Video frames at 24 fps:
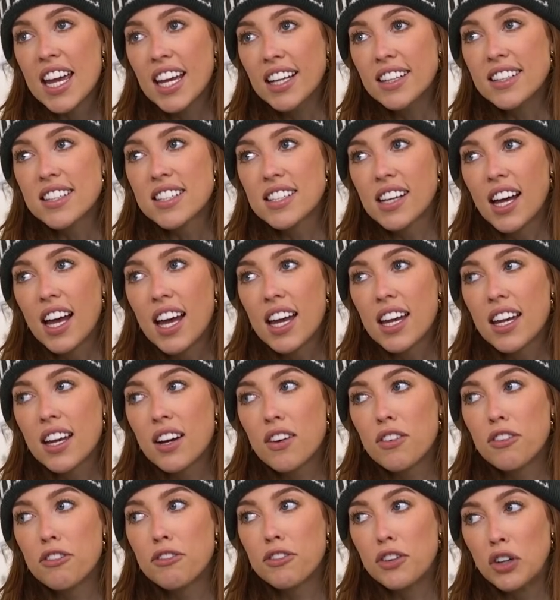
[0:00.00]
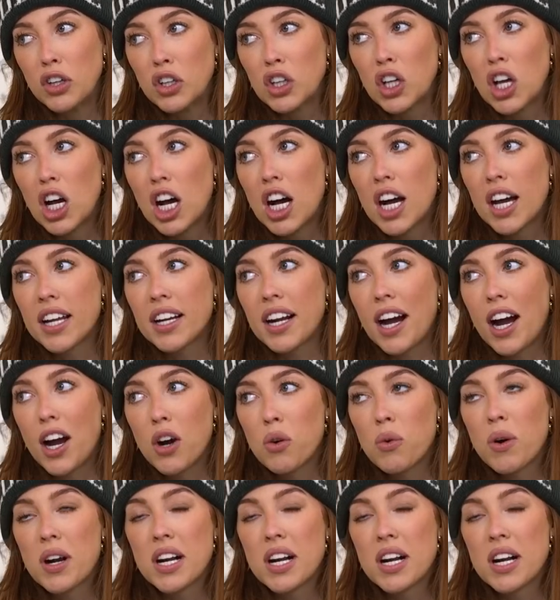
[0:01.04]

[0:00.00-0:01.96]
It's like full on, I